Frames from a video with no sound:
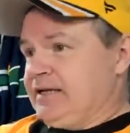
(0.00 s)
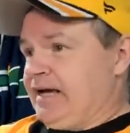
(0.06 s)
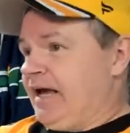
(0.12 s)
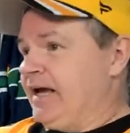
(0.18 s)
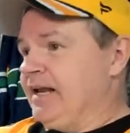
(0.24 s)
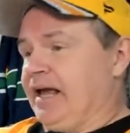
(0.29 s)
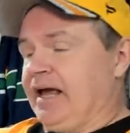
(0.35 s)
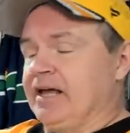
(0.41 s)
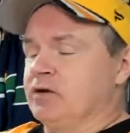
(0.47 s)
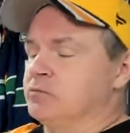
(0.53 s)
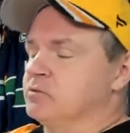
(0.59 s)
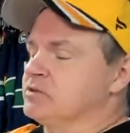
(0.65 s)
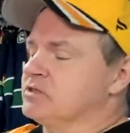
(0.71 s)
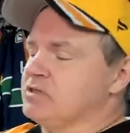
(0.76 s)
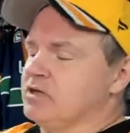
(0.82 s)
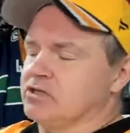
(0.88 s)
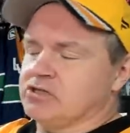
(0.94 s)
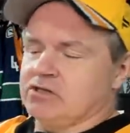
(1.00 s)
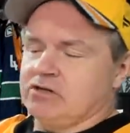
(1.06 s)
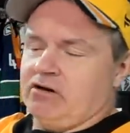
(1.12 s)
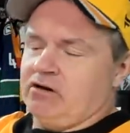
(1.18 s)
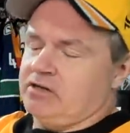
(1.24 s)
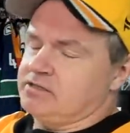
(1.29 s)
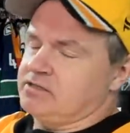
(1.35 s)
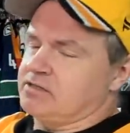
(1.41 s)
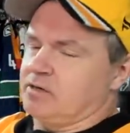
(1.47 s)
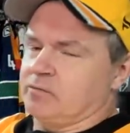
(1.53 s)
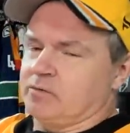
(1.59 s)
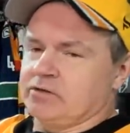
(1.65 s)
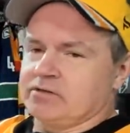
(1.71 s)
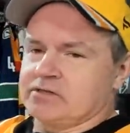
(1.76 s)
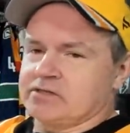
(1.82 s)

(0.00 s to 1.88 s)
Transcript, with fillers: and and it was such an odd summer.